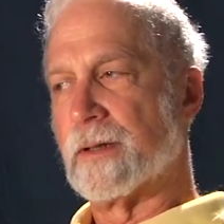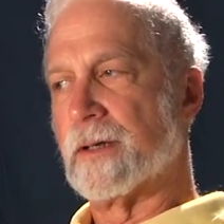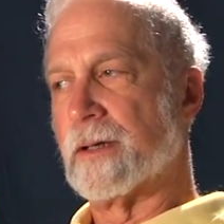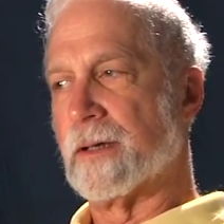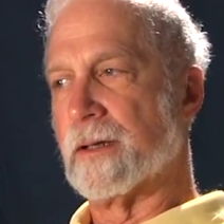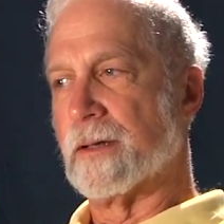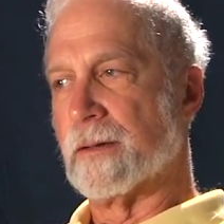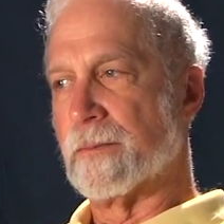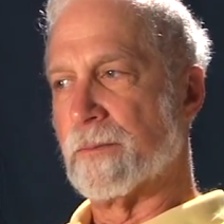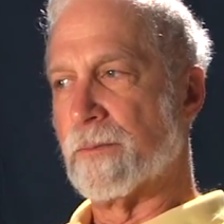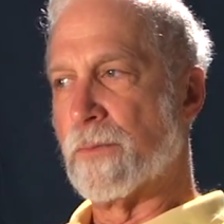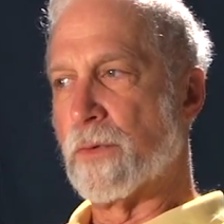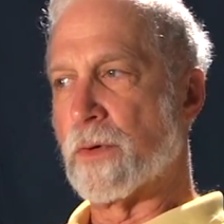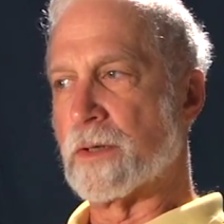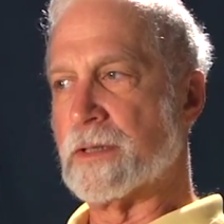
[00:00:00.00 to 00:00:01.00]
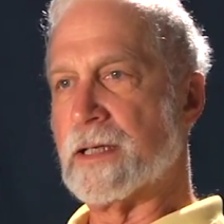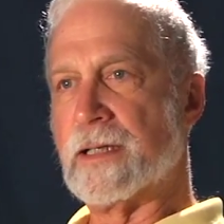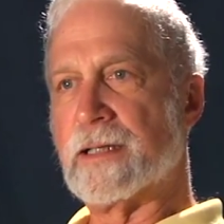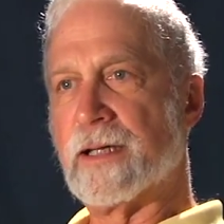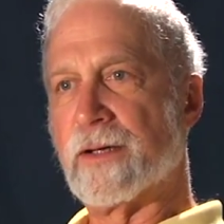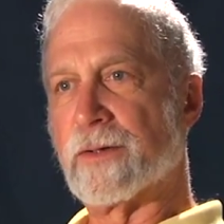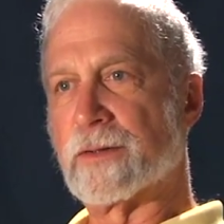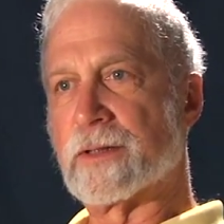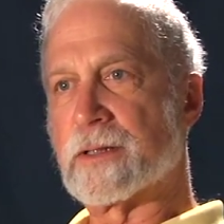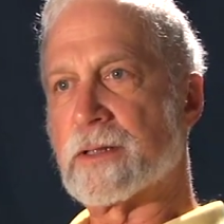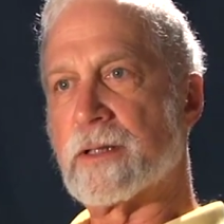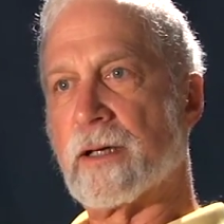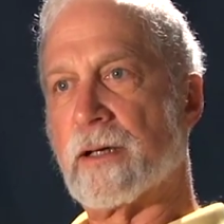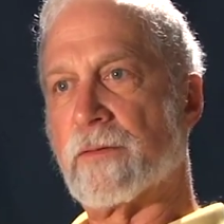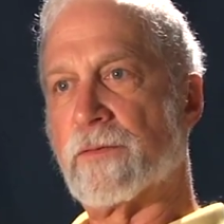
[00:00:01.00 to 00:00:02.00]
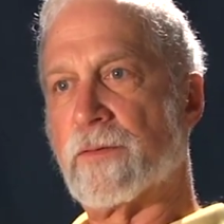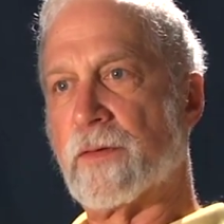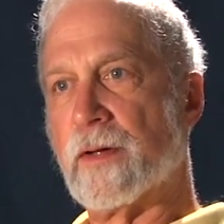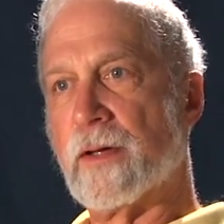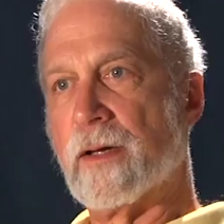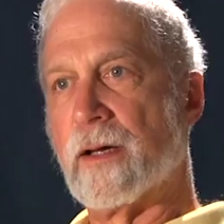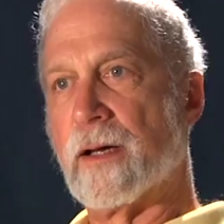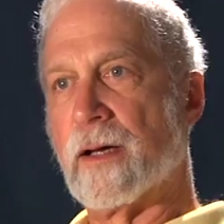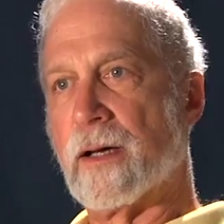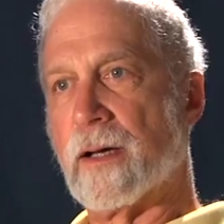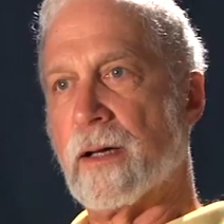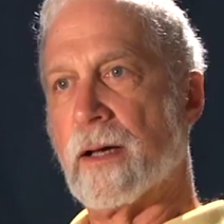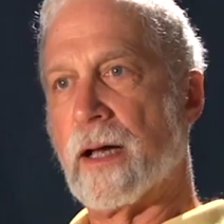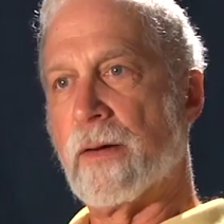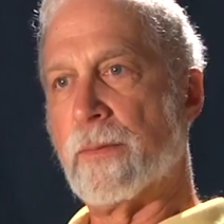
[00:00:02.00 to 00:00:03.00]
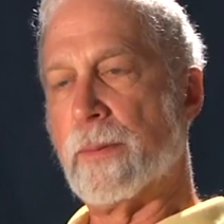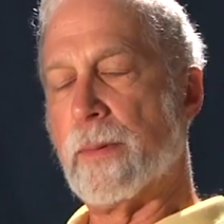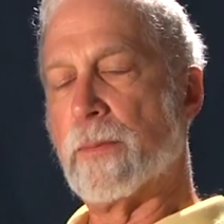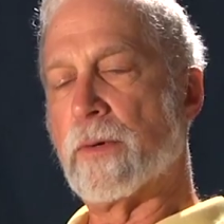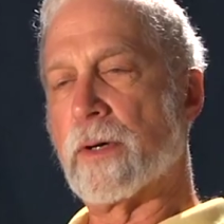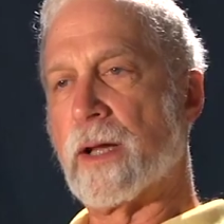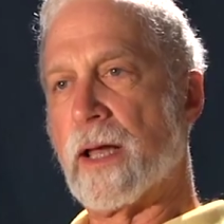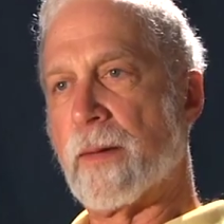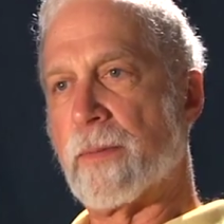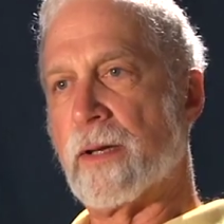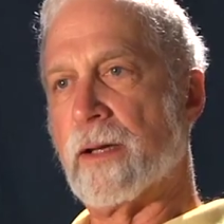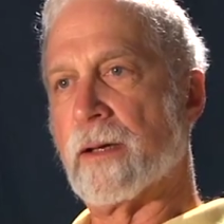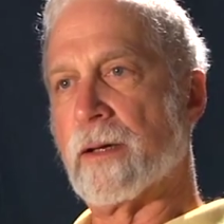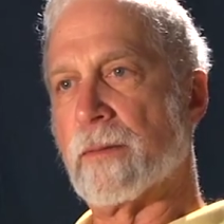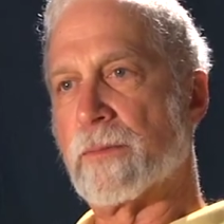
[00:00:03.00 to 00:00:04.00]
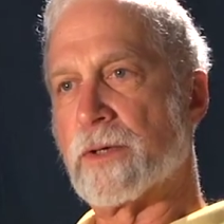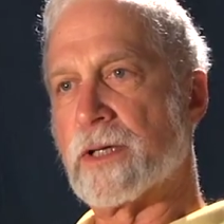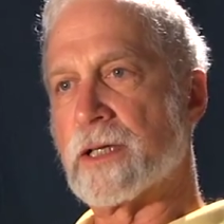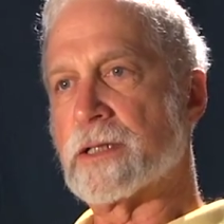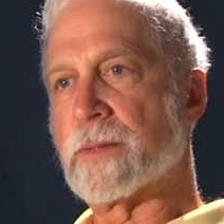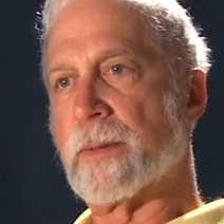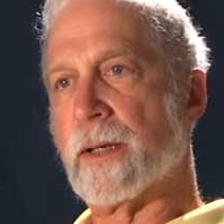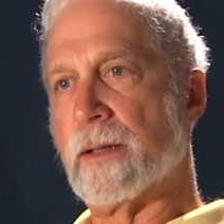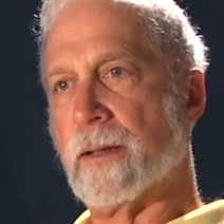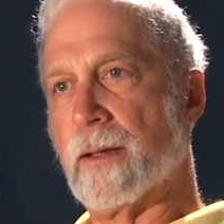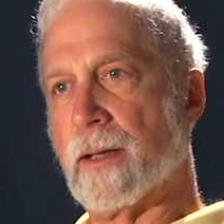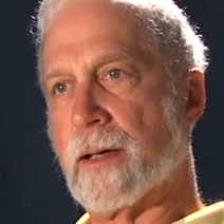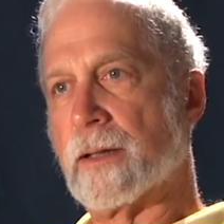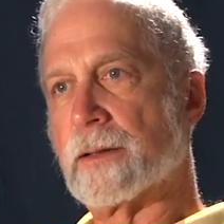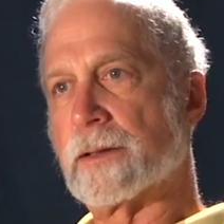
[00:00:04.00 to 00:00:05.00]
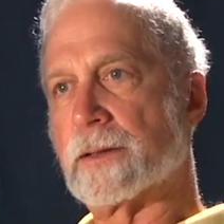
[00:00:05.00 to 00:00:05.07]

uh, more detailed stuff, uh, I would be more than happy to participate in that.